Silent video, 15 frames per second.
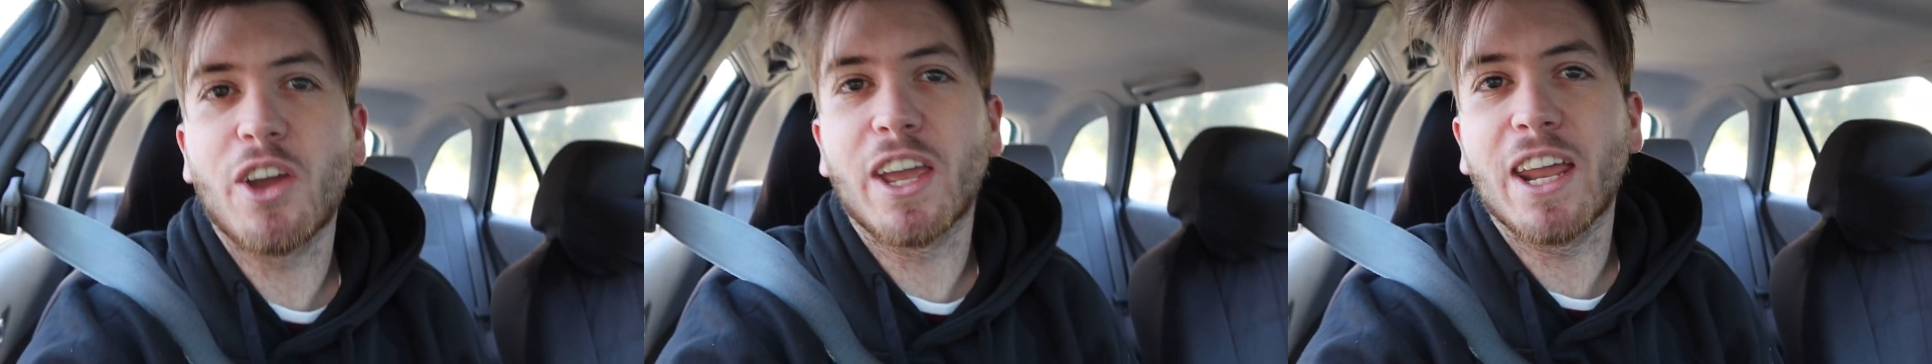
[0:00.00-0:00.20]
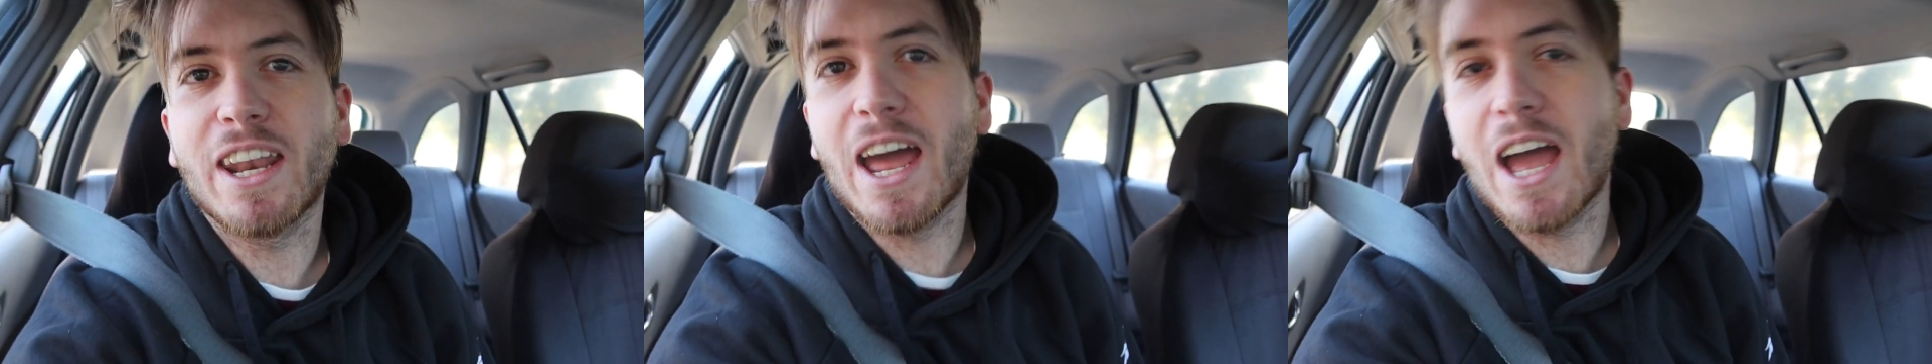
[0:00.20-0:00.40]
go
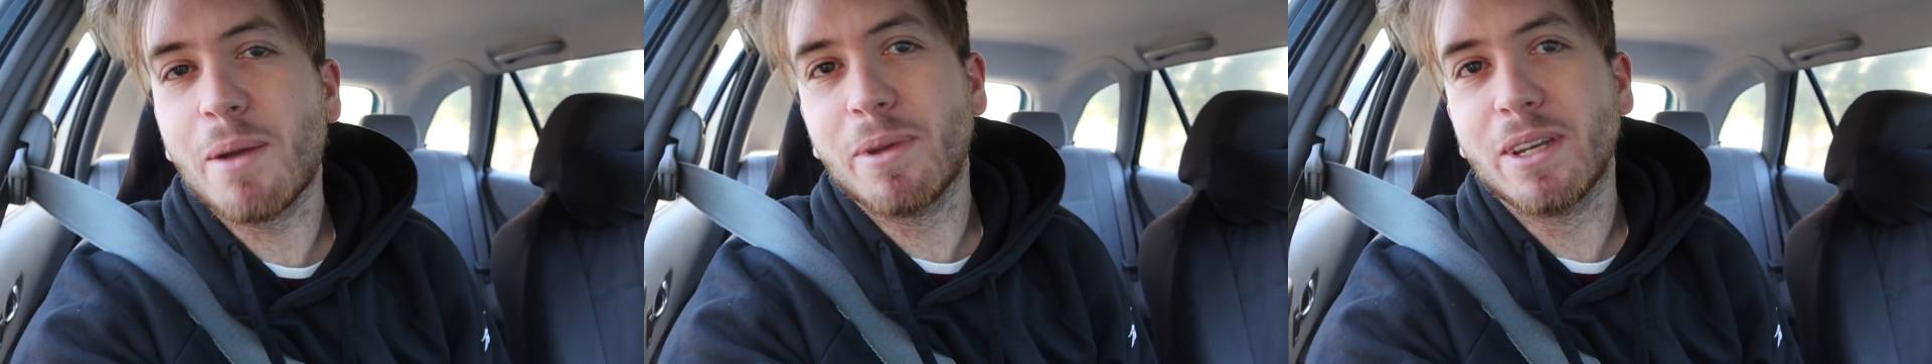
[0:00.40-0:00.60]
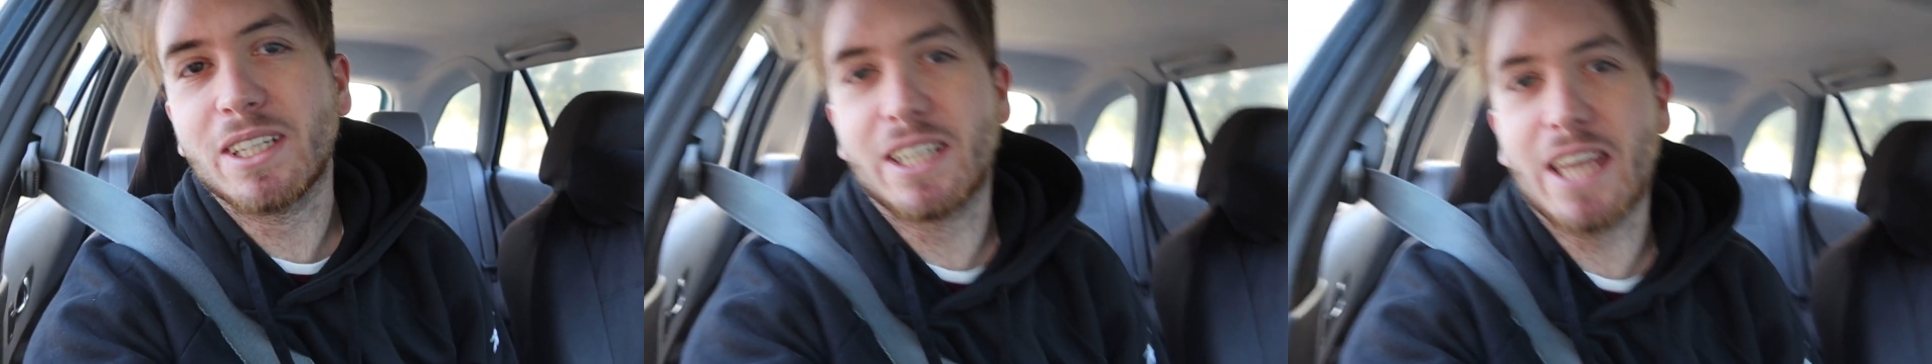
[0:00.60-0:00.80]
get an
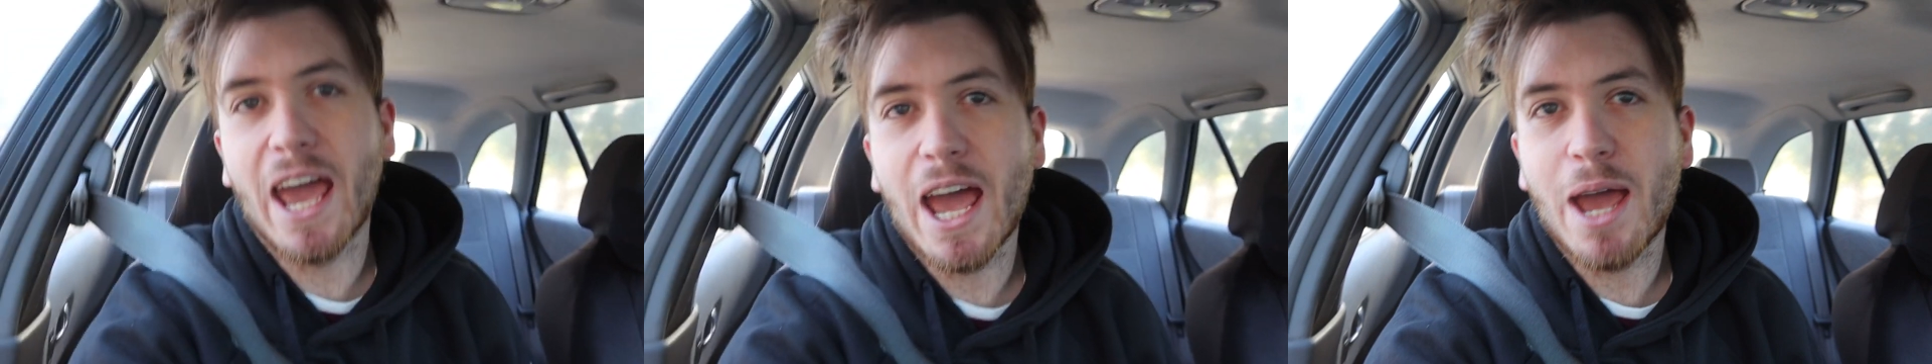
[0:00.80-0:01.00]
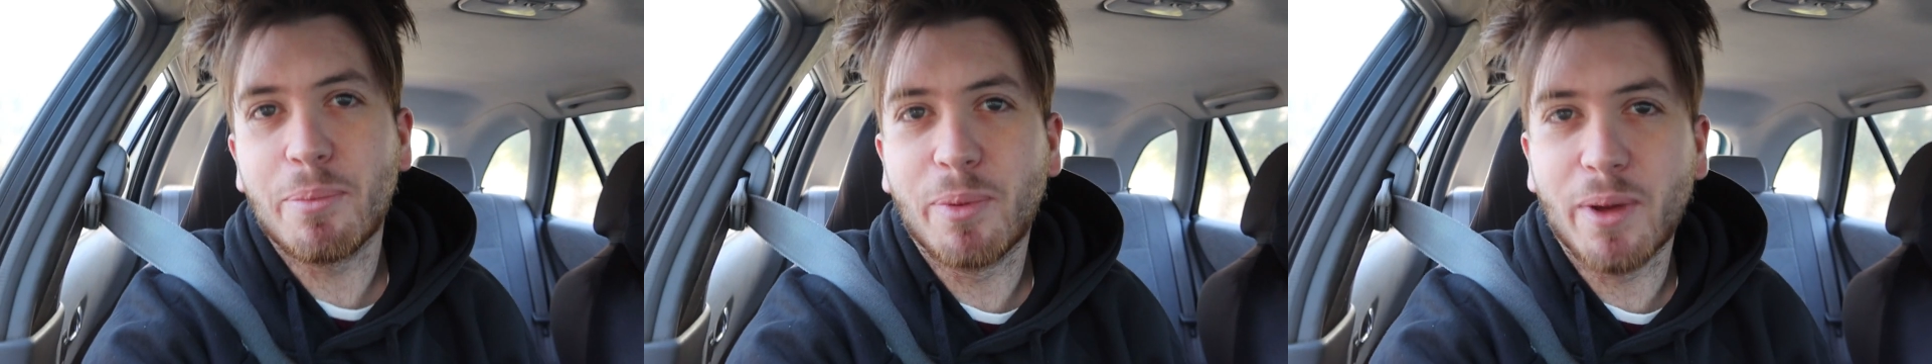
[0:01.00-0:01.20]
almond
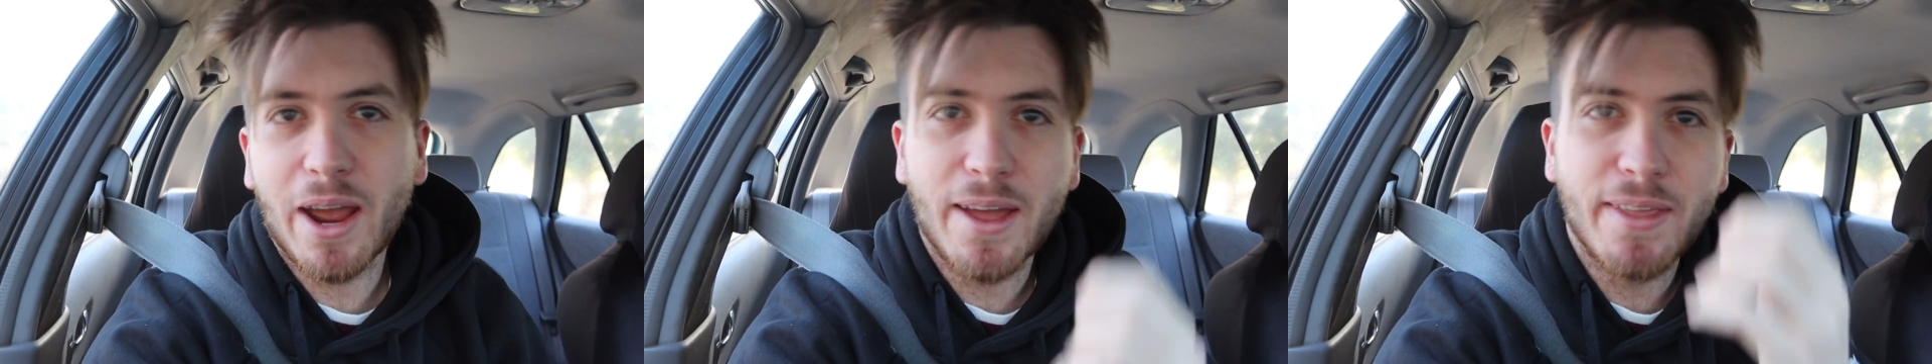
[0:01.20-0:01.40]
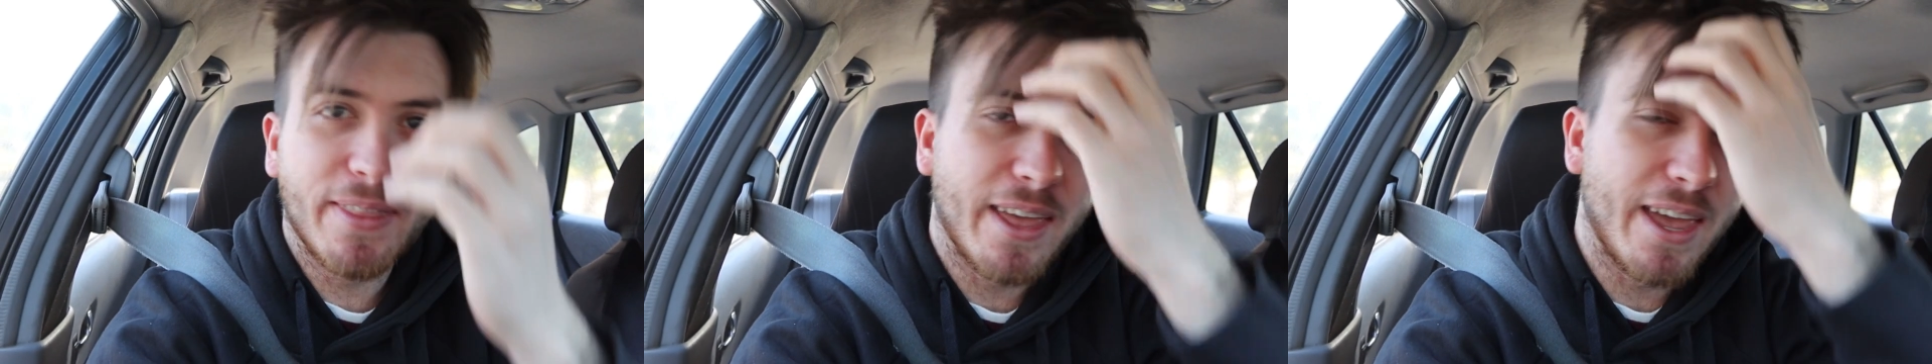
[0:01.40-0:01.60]
cap
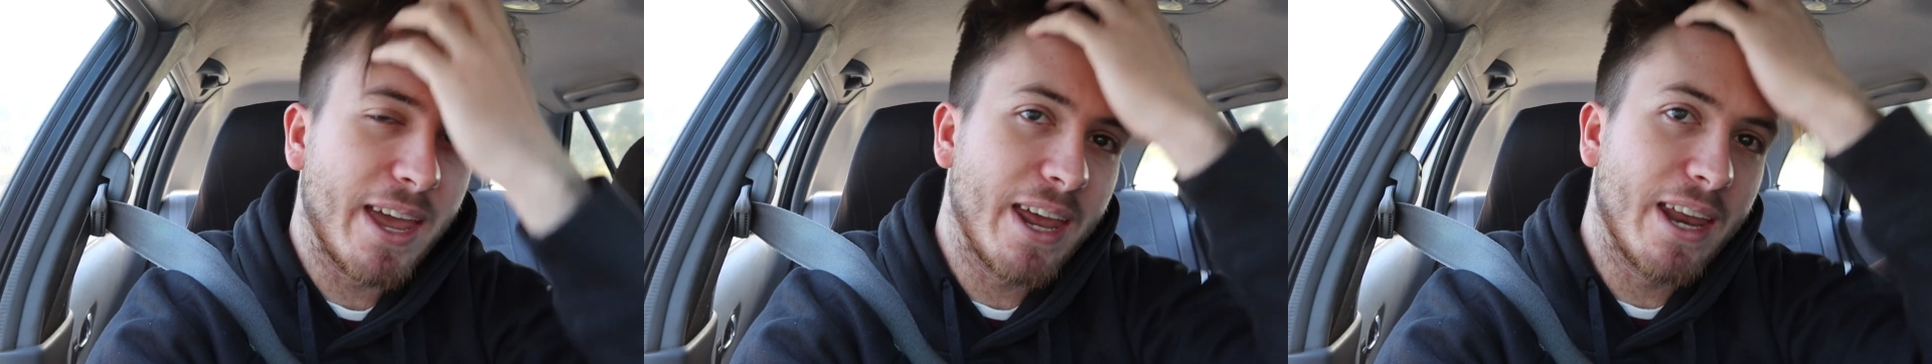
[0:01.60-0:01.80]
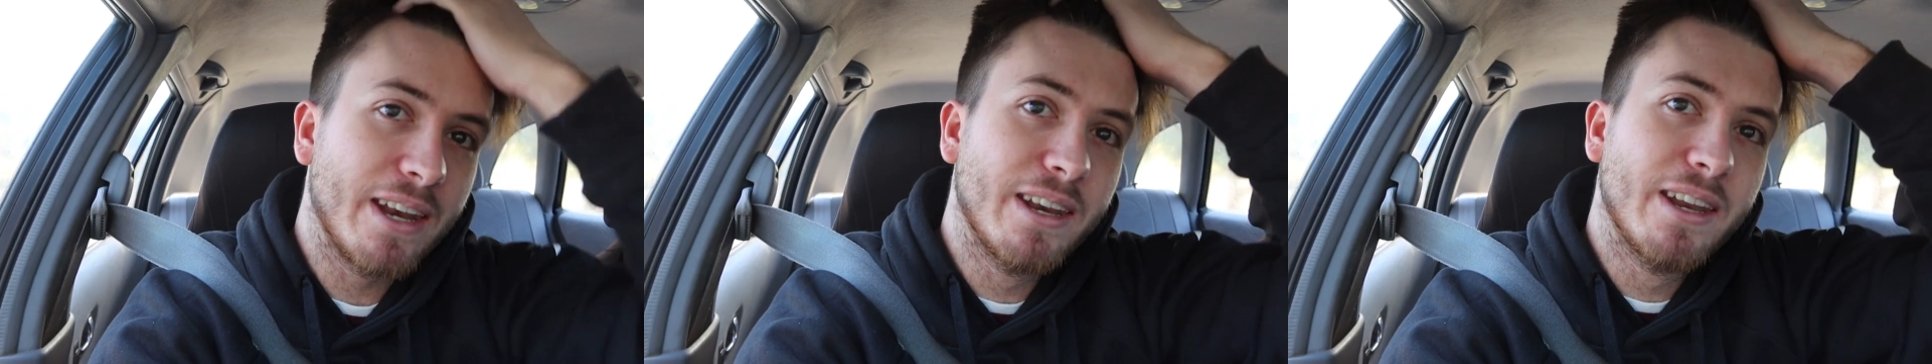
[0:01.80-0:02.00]
and
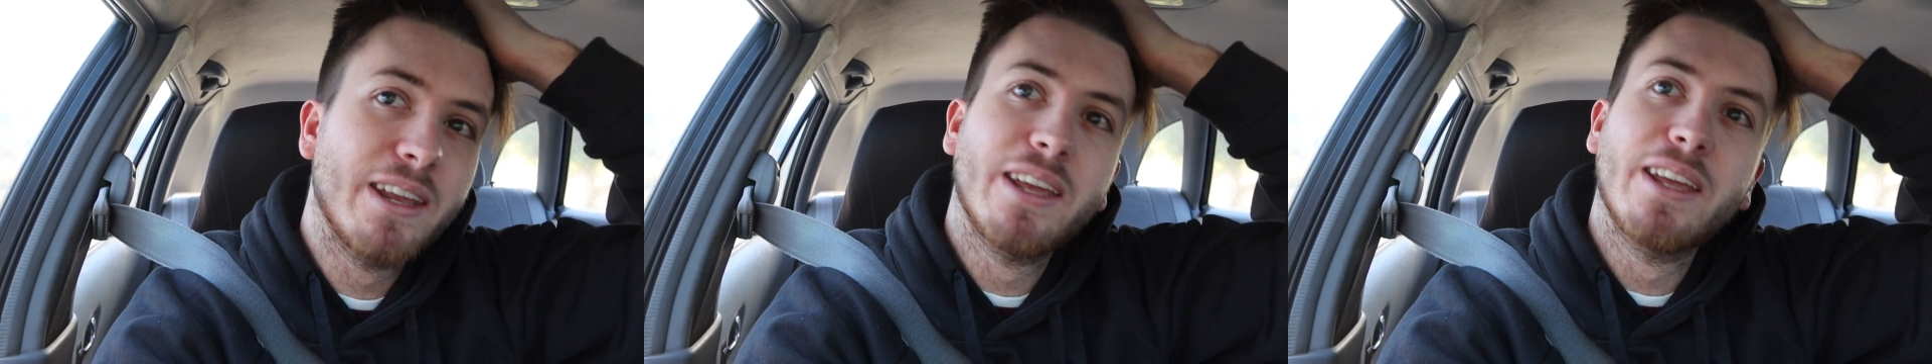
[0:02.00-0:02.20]
then,